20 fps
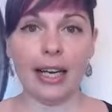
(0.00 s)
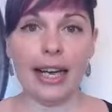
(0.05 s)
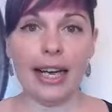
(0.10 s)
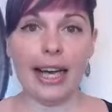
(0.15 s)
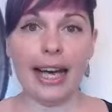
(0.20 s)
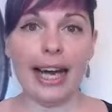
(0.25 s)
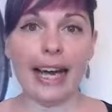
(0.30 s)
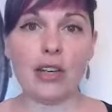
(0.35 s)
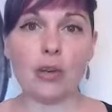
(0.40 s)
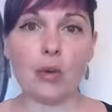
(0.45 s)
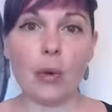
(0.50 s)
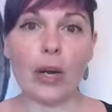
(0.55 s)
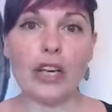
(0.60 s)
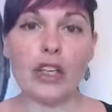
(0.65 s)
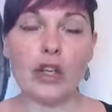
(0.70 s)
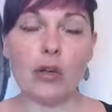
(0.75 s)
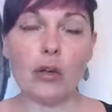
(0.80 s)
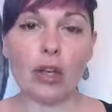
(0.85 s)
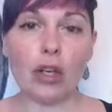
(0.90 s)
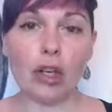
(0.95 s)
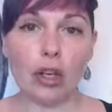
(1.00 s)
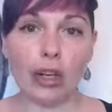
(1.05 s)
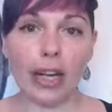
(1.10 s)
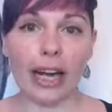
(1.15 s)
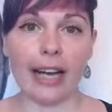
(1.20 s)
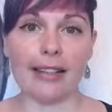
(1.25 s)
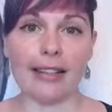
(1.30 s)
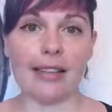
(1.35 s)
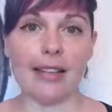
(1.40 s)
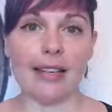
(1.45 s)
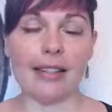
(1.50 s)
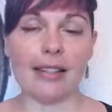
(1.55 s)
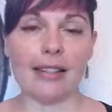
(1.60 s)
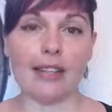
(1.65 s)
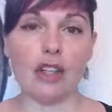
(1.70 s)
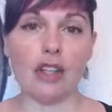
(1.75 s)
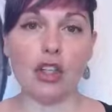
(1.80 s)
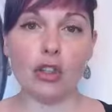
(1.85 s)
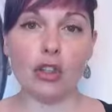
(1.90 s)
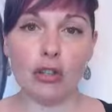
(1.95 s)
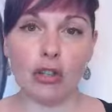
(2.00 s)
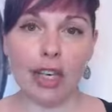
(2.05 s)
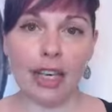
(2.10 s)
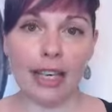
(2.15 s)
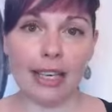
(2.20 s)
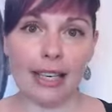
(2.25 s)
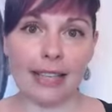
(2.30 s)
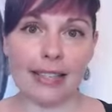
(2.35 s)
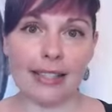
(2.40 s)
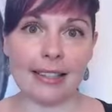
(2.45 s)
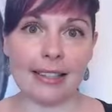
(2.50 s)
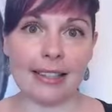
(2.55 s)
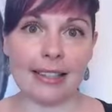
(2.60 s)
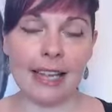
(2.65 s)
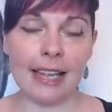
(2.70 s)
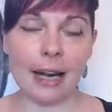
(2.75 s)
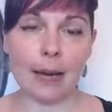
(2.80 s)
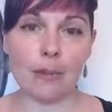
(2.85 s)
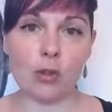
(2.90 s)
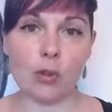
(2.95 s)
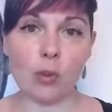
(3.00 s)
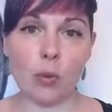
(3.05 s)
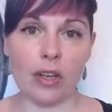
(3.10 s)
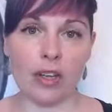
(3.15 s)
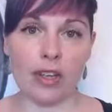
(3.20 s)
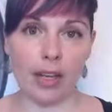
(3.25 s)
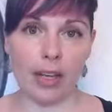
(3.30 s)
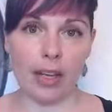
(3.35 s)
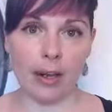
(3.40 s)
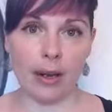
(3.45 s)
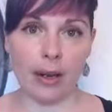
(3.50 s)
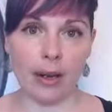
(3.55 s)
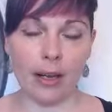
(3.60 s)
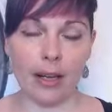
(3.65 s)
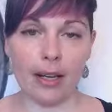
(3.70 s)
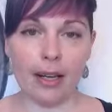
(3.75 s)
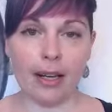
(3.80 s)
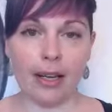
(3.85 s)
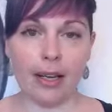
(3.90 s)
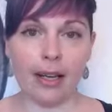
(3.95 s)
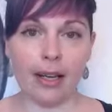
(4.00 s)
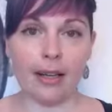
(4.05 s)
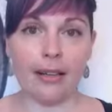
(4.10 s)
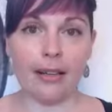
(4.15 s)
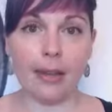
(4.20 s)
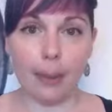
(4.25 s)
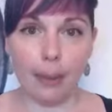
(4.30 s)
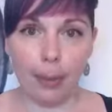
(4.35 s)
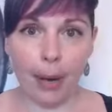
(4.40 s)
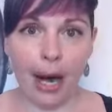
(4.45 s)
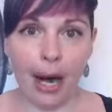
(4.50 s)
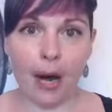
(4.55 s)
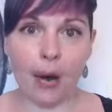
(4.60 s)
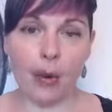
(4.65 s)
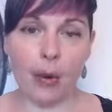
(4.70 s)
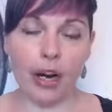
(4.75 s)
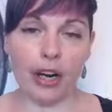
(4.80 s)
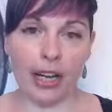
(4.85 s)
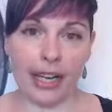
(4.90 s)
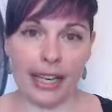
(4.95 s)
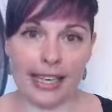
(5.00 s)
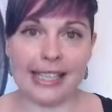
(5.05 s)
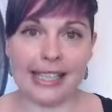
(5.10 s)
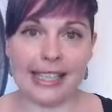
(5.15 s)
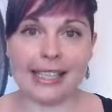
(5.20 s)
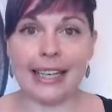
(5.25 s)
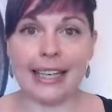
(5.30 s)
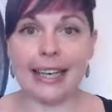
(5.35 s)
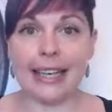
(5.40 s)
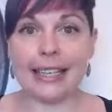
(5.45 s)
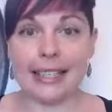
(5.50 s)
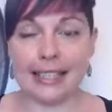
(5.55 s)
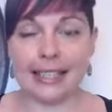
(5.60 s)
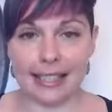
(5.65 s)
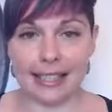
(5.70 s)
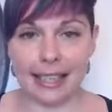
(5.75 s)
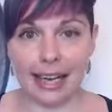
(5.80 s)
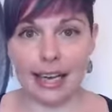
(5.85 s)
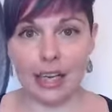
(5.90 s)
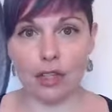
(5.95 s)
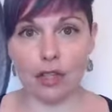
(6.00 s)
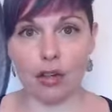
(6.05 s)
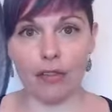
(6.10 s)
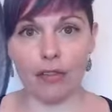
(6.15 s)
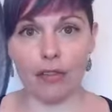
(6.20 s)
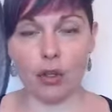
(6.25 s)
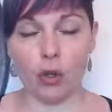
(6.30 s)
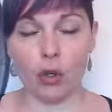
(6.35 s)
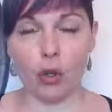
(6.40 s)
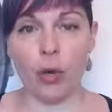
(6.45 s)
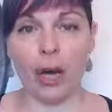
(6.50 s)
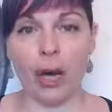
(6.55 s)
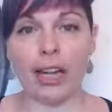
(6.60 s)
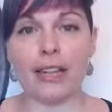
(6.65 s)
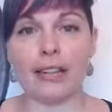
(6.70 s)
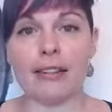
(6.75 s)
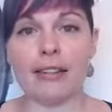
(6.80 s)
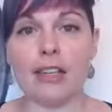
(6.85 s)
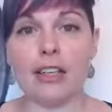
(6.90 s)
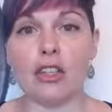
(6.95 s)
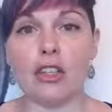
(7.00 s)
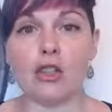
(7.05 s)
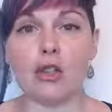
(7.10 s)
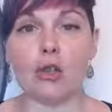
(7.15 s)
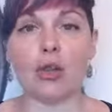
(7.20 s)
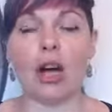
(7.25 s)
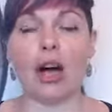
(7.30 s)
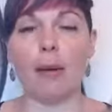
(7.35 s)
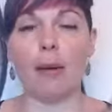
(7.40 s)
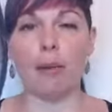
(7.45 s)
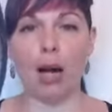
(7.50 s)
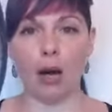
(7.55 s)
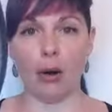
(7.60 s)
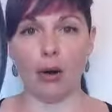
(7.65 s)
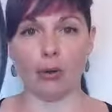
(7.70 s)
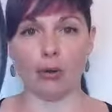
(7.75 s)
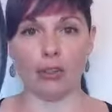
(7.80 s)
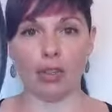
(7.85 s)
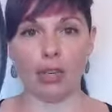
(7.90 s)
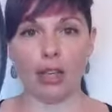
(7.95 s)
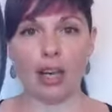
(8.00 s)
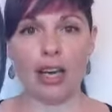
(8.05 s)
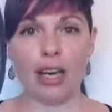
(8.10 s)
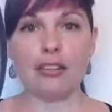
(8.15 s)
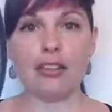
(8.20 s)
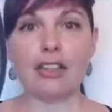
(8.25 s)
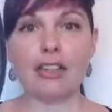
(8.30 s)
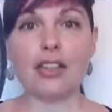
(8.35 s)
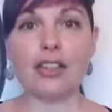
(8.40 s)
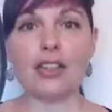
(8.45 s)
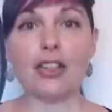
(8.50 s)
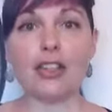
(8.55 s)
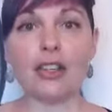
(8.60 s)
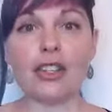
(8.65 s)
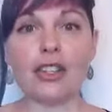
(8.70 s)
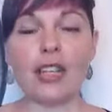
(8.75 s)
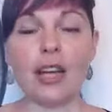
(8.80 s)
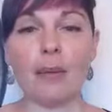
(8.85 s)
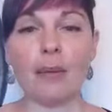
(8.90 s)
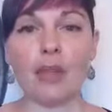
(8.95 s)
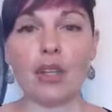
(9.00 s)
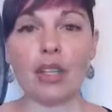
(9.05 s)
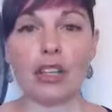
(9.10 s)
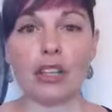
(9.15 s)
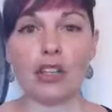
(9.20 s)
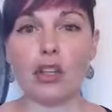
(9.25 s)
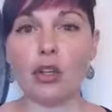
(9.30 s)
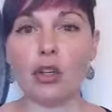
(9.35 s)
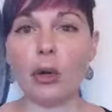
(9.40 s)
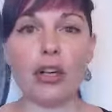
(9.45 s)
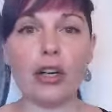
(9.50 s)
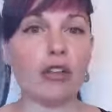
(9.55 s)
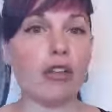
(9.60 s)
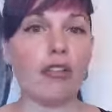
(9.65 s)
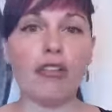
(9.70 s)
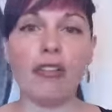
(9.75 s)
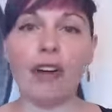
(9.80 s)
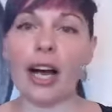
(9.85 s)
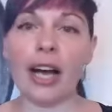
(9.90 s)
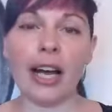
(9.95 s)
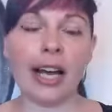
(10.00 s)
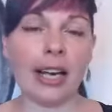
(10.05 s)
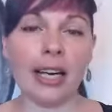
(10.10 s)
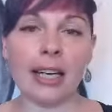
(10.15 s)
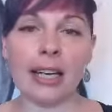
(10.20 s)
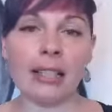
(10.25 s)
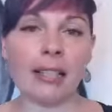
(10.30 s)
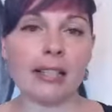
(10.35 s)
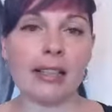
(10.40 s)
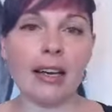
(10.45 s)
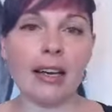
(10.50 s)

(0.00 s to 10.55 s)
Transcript: And when you look at it, you realize that it comes within. The power is inside of you and it needs to come out. This is not something that you're going to find